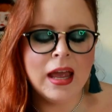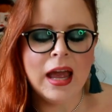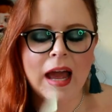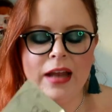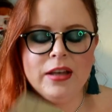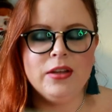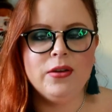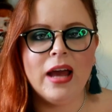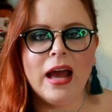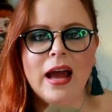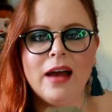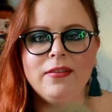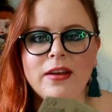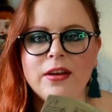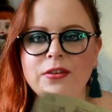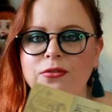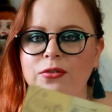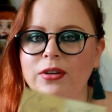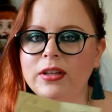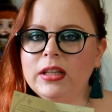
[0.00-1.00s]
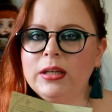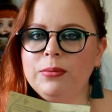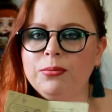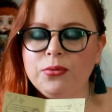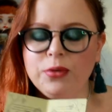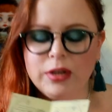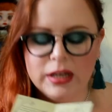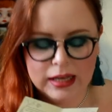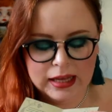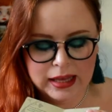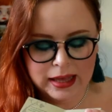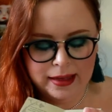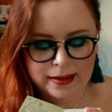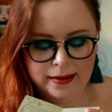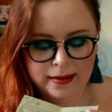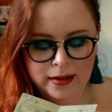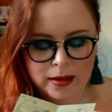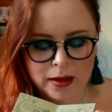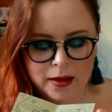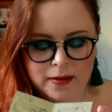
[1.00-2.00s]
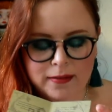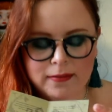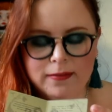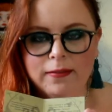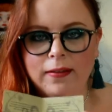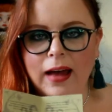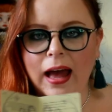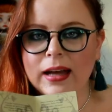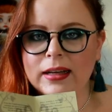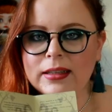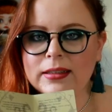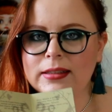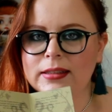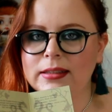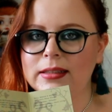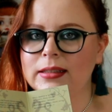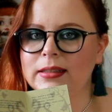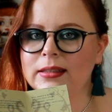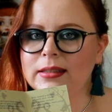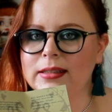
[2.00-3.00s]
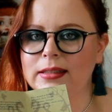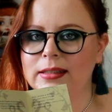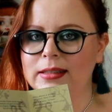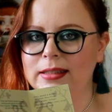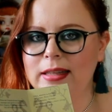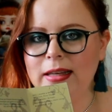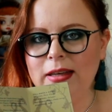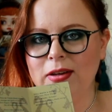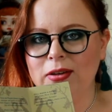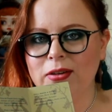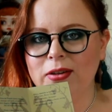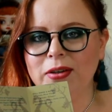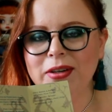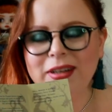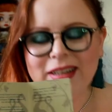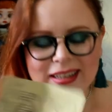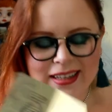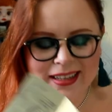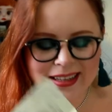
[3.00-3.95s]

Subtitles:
And you have a really pretty wax seal.